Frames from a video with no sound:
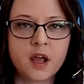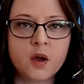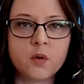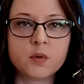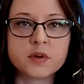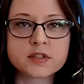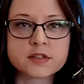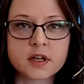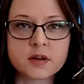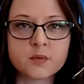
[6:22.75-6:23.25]

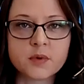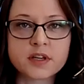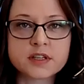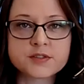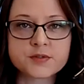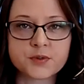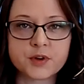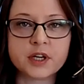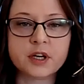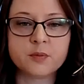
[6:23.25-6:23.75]
With
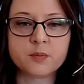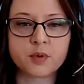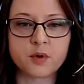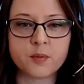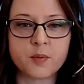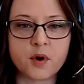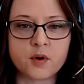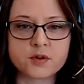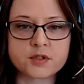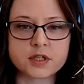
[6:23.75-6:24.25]
Sunwing's Freedom
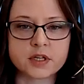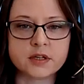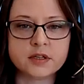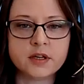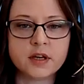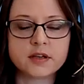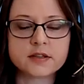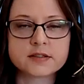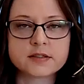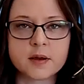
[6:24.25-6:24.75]

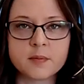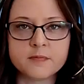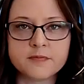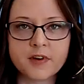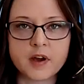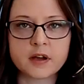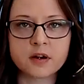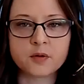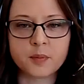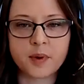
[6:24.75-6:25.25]
promotion, some
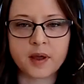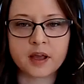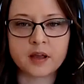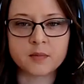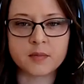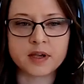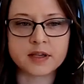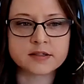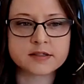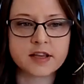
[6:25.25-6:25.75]
final
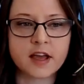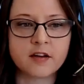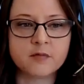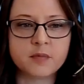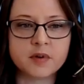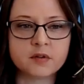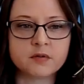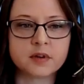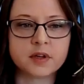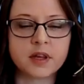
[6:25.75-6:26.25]
payments have
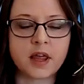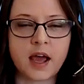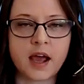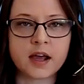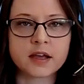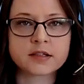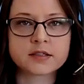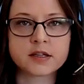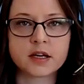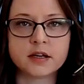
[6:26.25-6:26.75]
been
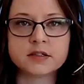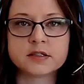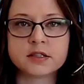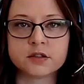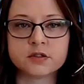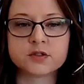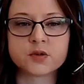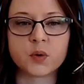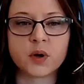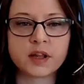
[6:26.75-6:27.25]
relaxed
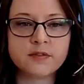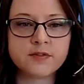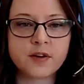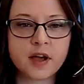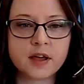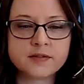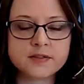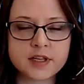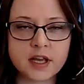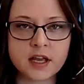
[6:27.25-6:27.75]
until
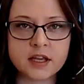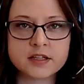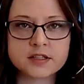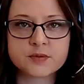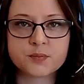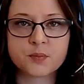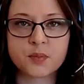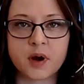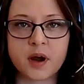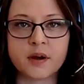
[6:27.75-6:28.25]
25
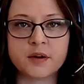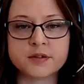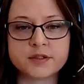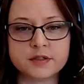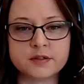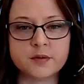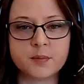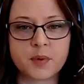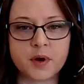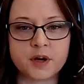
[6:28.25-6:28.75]
days prior
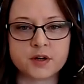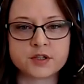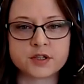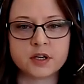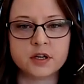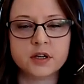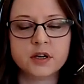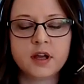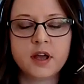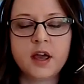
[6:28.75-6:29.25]
to
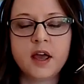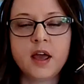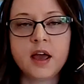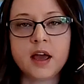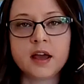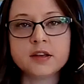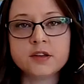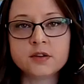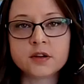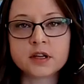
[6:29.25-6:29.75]
departure,
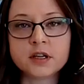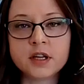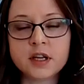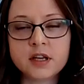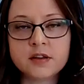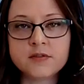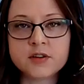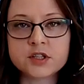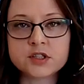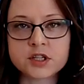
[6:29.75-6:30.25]
and you can
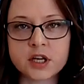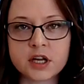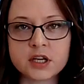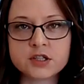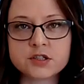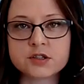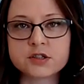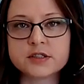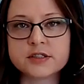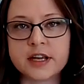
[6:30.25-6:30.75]
even
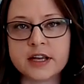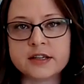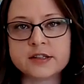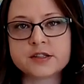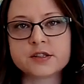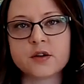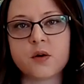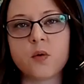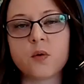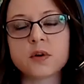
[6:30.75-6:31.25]
change your
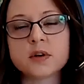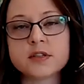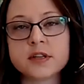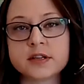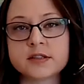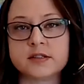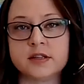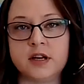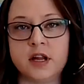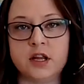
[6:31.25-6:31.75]
dates or
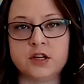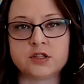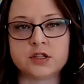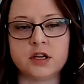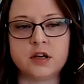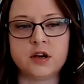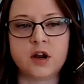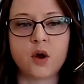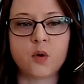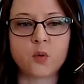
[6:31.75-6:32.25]

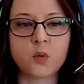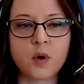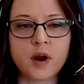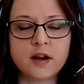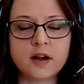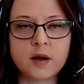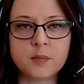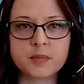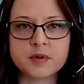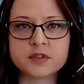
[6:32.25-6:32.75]
destination
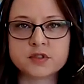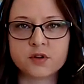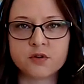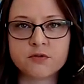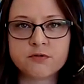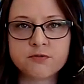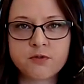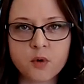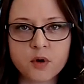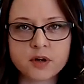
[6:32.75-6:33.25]
right up until
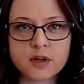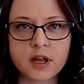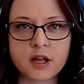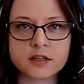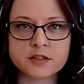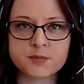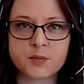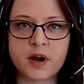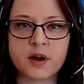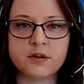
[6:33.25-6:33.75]
4
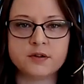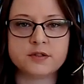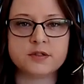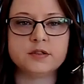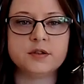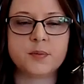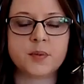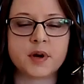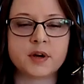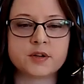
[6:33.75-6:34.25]
days prior
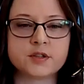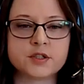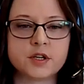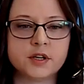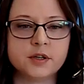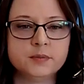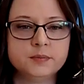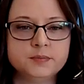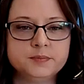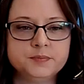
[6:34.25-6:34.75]
to
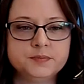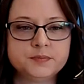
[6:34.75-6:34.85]
departure.